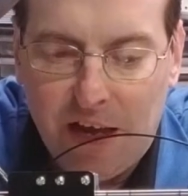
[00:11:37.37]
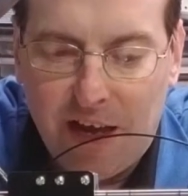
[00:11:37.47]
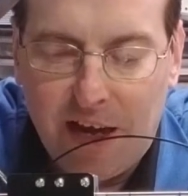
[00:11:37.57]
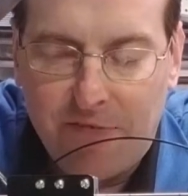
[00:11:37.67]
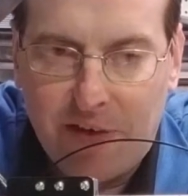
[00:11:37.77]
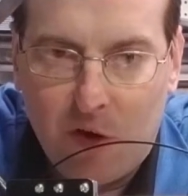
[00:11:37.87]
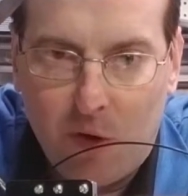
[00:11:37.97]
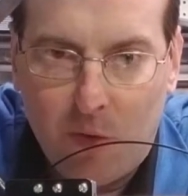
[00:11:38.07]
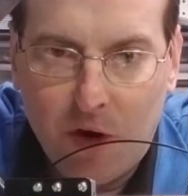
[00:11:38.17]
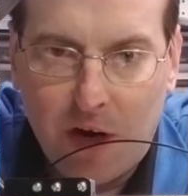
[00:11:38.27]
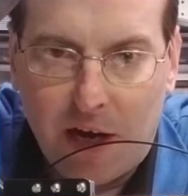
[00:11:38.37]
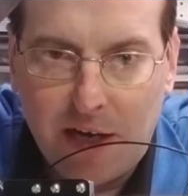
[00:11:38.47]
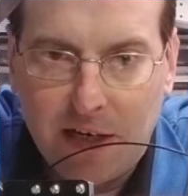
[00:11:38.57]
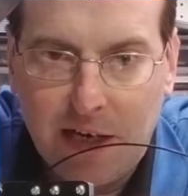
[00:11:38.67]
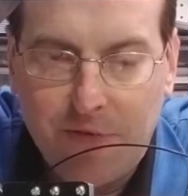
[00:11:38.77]
And if that will work, I
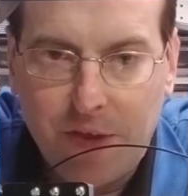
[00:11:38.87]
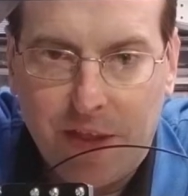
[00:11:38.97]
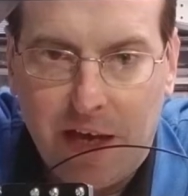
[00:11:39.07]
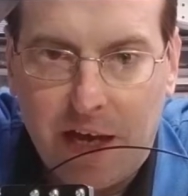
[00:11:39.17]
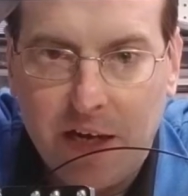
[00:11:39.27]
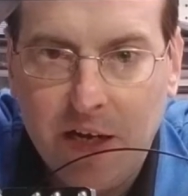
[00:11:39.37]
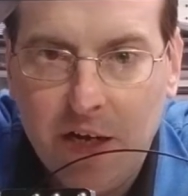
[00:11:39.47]
can live with that.